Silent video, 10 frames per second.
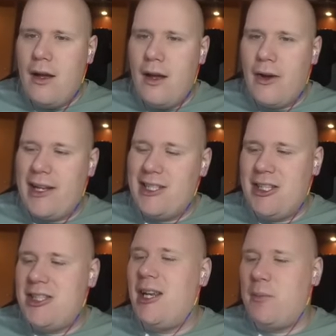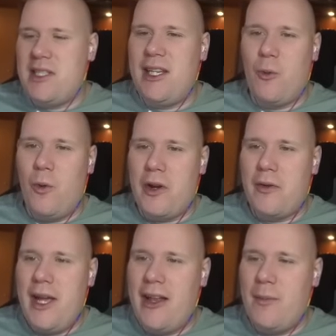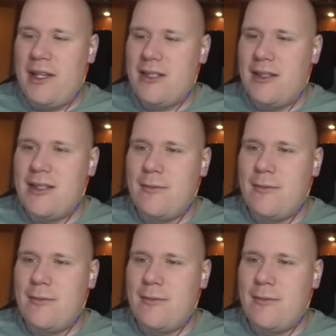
Okay, so it's an APC on water. Yeah, that makes sense.